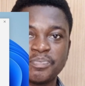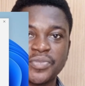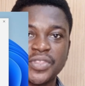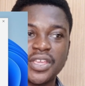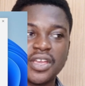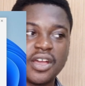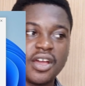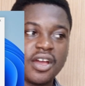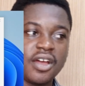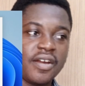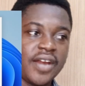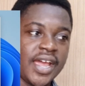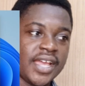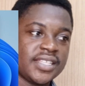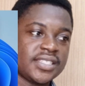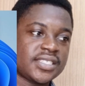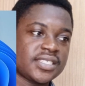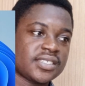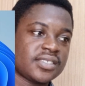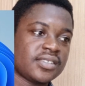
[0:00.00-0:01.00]
All right.
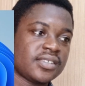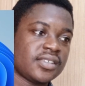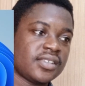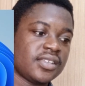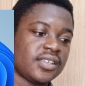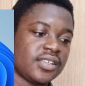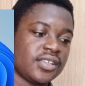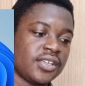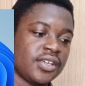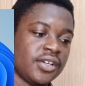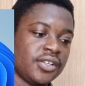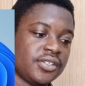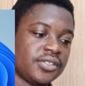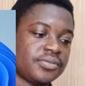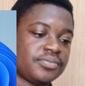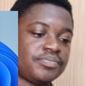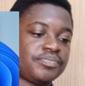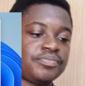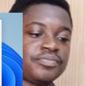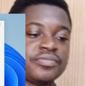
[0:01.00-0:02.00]
Good.
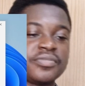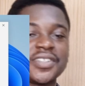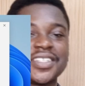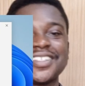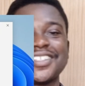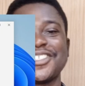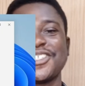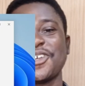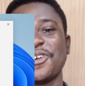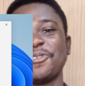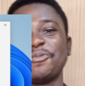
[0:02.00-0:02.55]
So